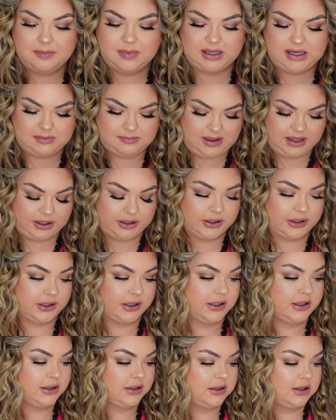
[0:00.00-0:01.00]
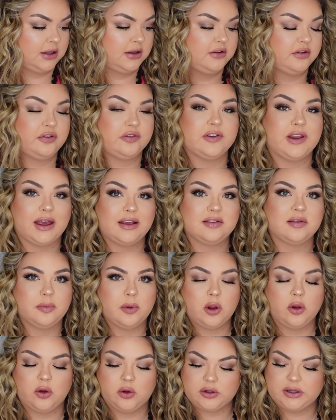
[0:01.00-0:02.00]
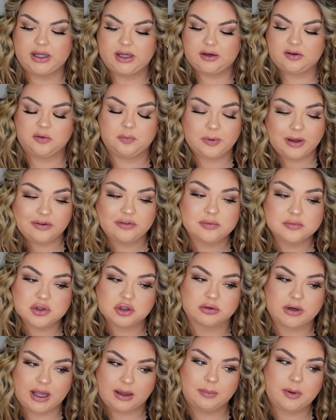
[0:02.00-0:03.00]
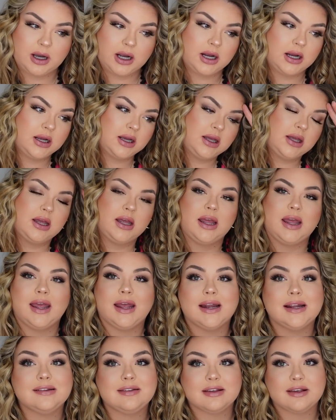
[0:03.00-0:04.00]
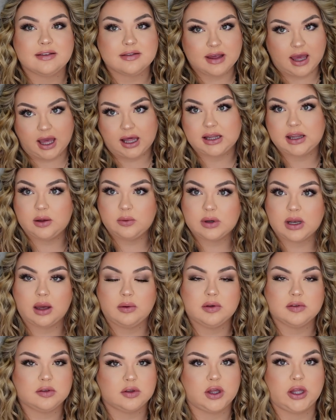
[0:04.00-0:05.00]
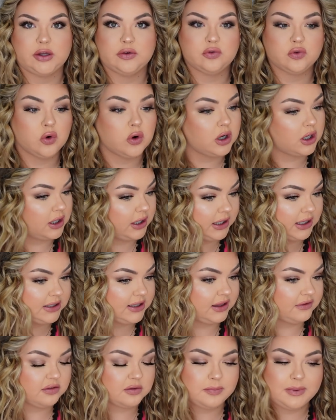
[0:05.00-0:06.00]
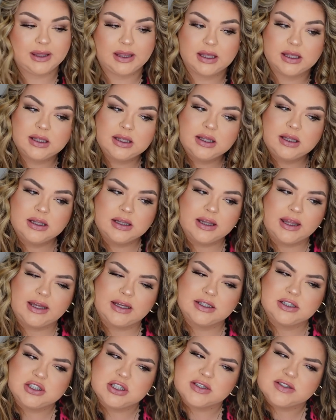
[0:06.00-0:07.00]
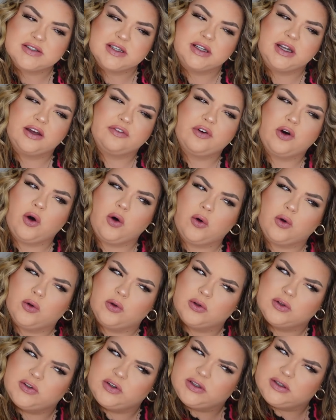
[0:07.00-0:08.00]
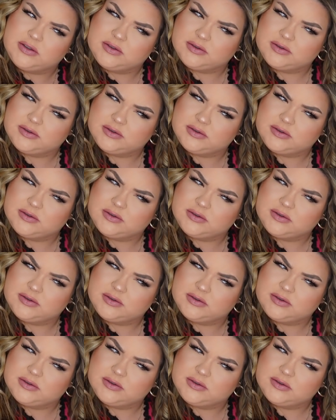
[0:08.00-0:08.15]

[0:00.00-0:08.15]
Moneymaker flexible hold hairspray from Dry Bar. It is exactly what I was looking for. It gives me like just enough hold